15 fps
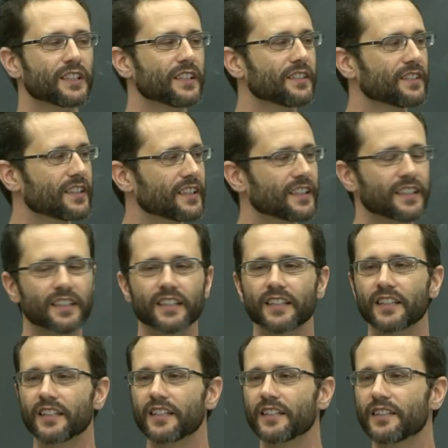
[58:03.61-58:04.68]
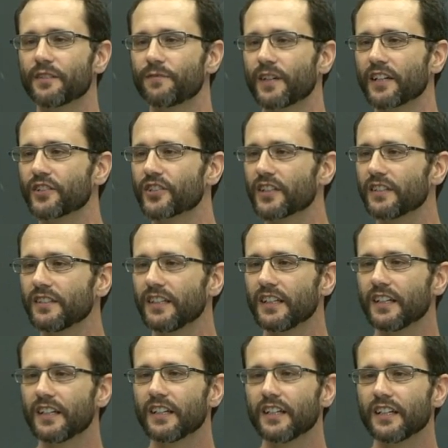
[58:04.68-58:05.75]
in the, the function,
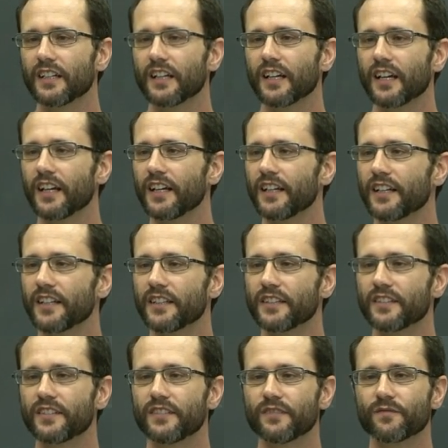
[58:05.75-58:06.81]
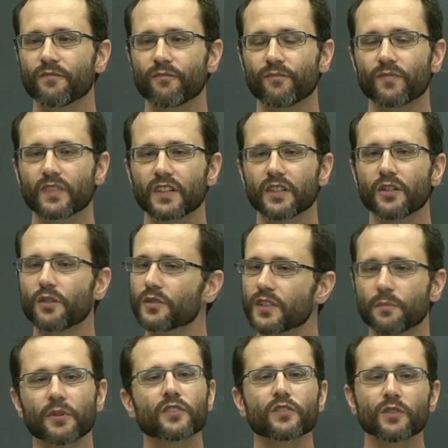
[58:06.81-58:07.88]
and, you know,
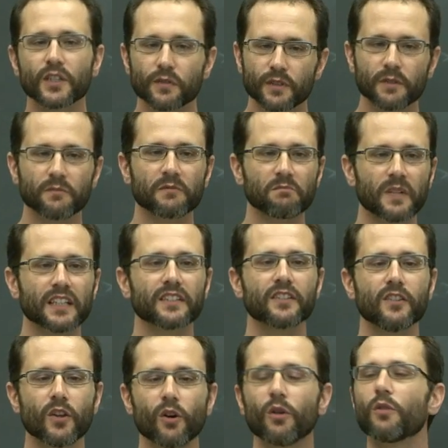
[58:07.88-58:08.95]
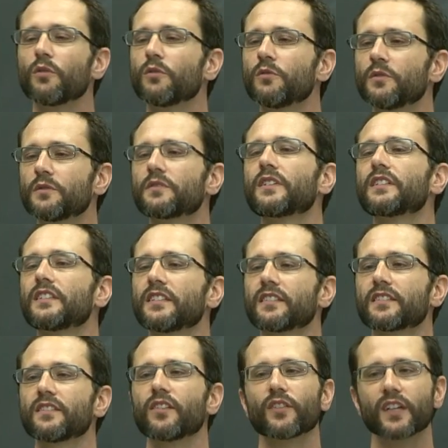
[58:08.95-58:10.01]
suppose you even might know that
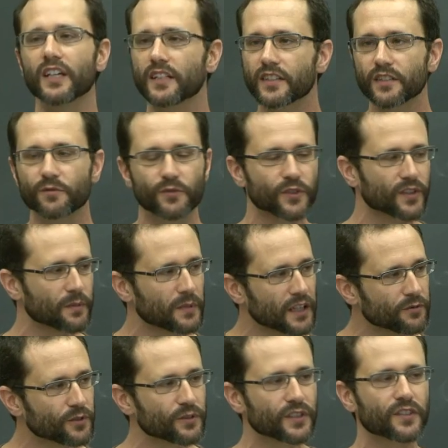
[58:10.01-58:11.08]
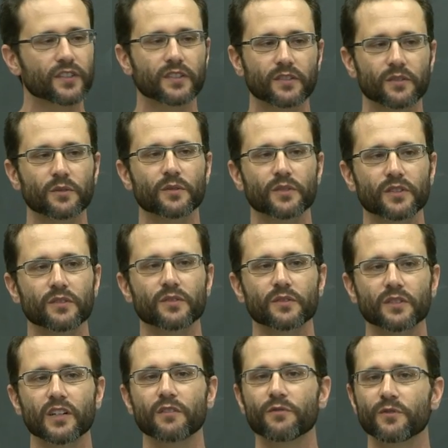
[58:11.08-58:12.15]
it's not negative for some other reason, or, you know,
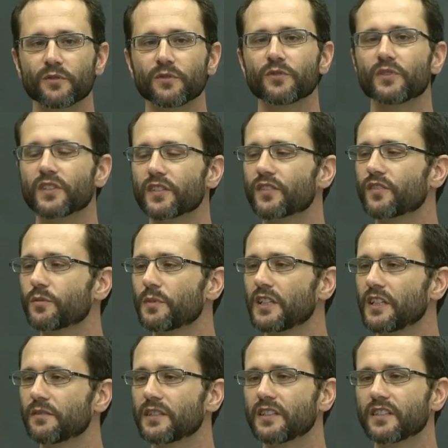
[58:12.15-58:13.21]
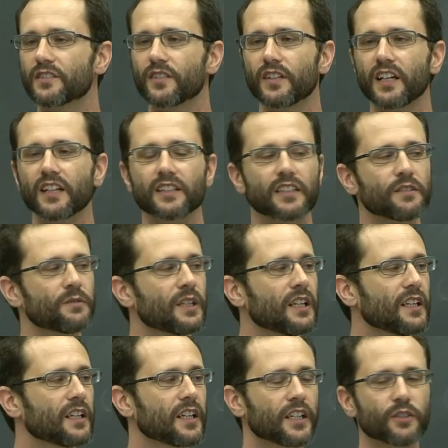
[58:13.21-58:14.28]
you have good reasons to believe that it's not negative,
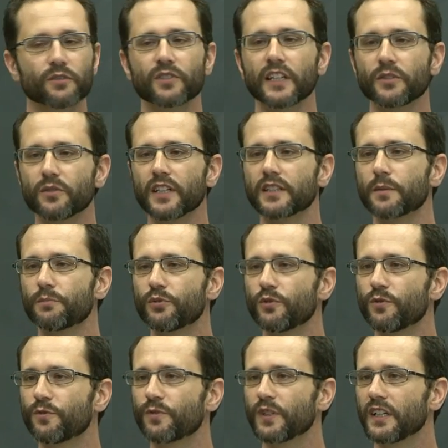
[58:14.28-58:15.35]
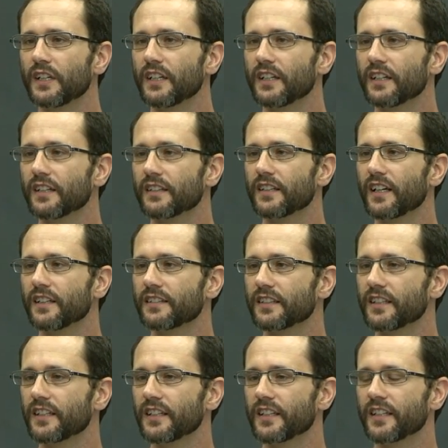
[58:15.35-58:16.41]
and you try to get a proof that,
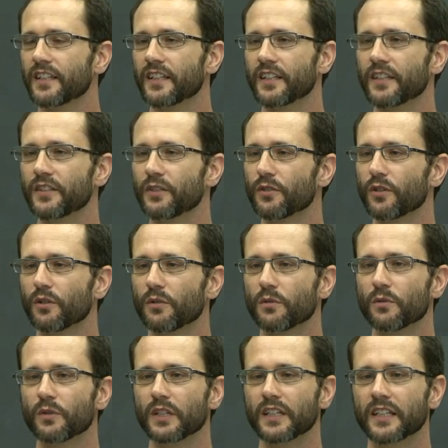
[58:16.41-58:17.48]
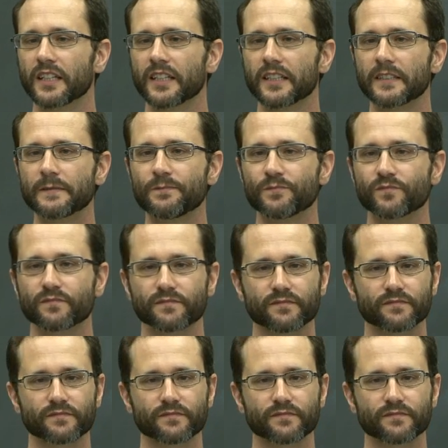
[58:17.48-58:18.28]
uh, you know, um,